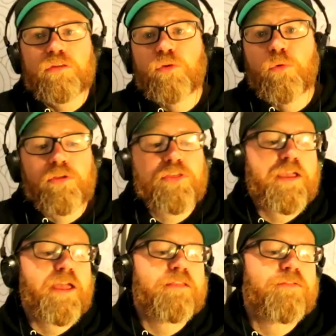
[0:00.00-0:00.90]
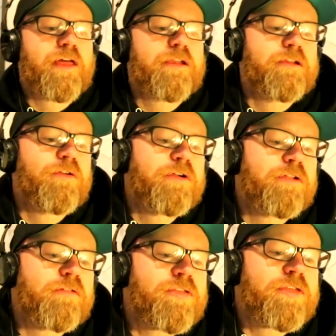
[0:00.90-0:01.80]
Towards the end of that
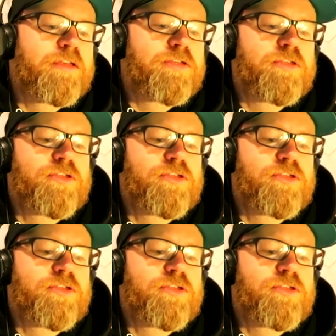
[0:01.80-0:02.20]
inaugural season,